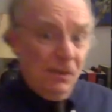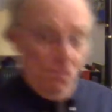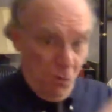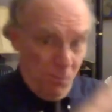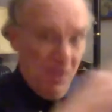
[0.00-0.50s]

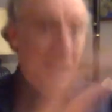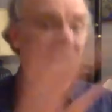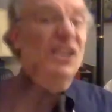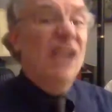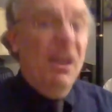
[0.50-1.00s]
movement
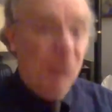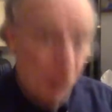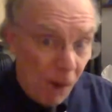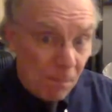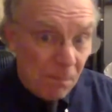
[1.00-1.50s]
that's in F
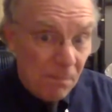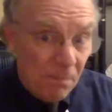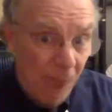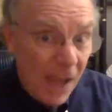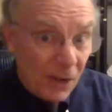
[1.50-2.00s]
sharp
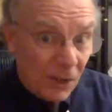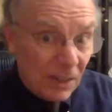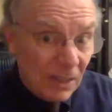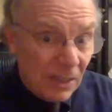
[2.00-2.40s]
minor,